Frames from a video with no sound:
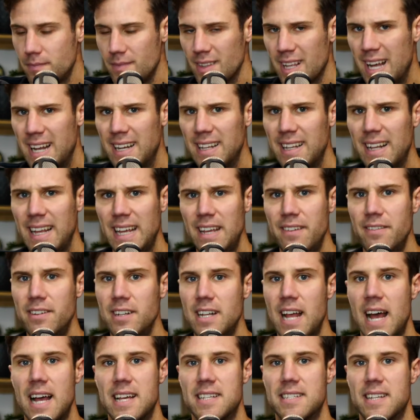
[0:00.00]
And it even
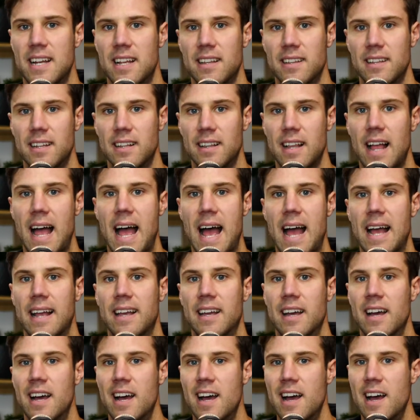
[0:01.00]
has a little hack
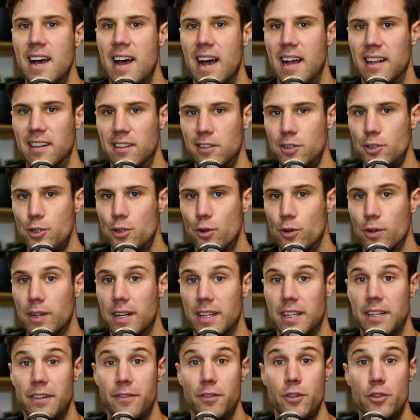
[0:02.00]
and a little shortcut
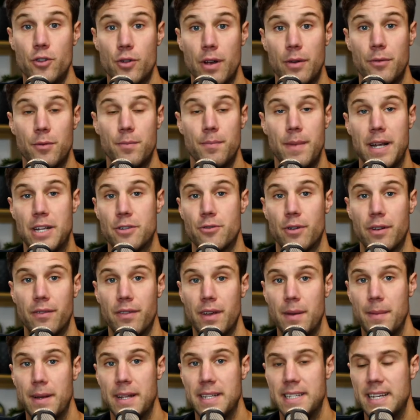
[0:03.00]
that if you train with metric
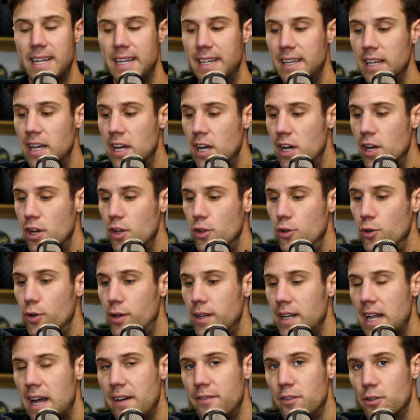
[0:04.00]
VBT, you
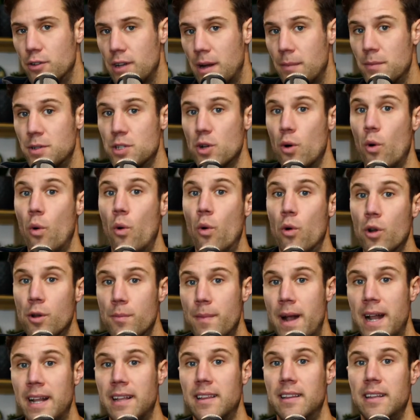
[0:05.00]
can have your numbers
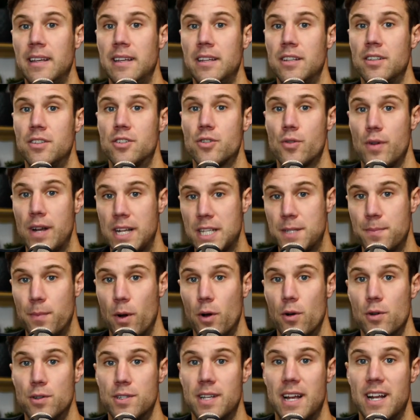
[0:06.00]
automatically
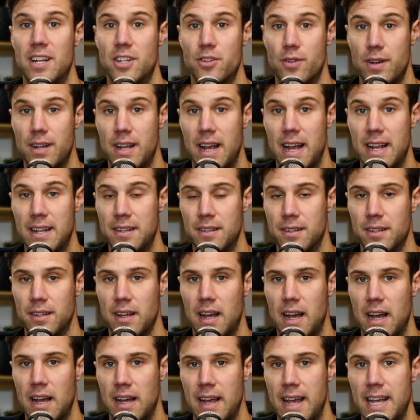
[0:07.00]
transposed and
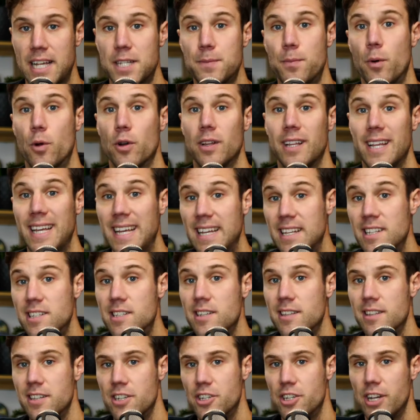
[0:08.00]
exported
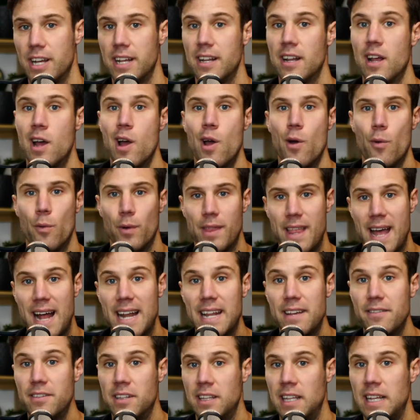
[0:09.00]
into the sheet without
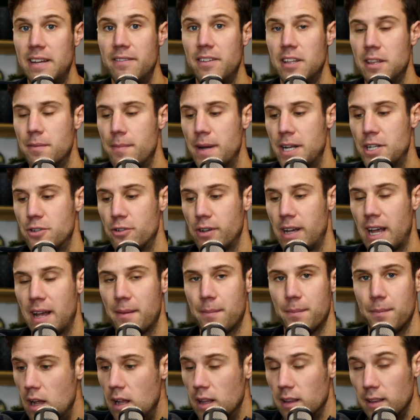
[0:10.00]
even leaving the metric app.
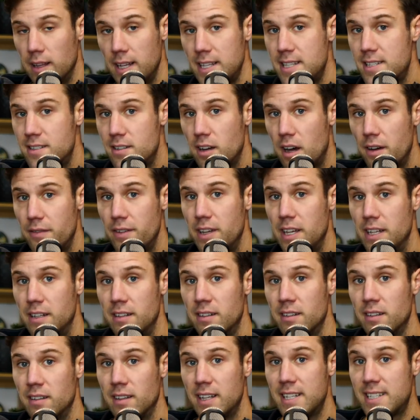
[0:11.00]
Let's dive
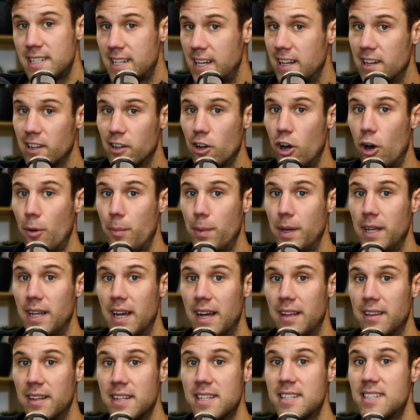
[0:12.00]
in, let's get a copy,
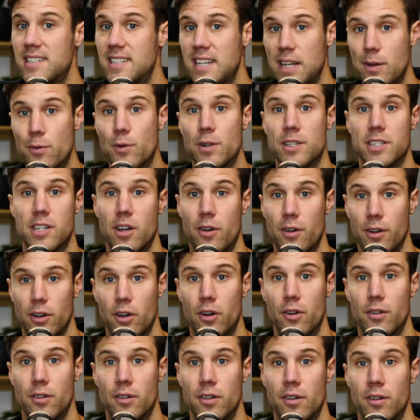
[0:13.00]
and let's see what's going
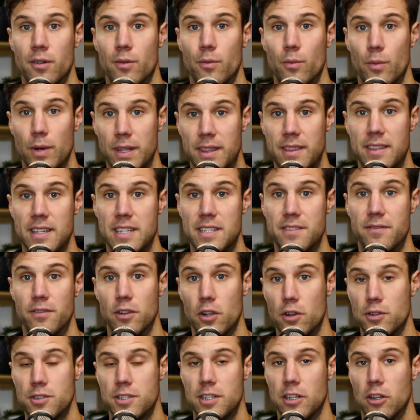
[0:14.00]
on with this
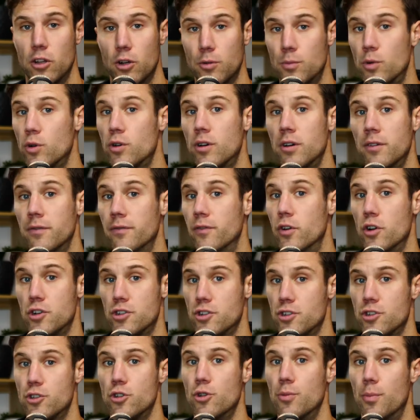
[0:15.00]
Velocity Logbook
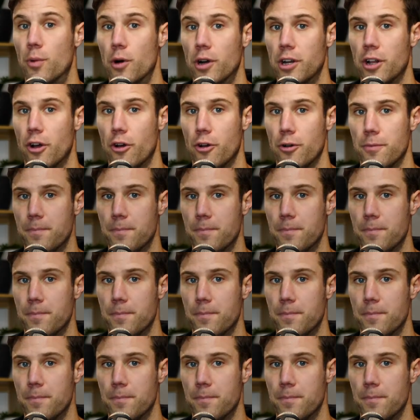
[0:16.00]
version 2.0.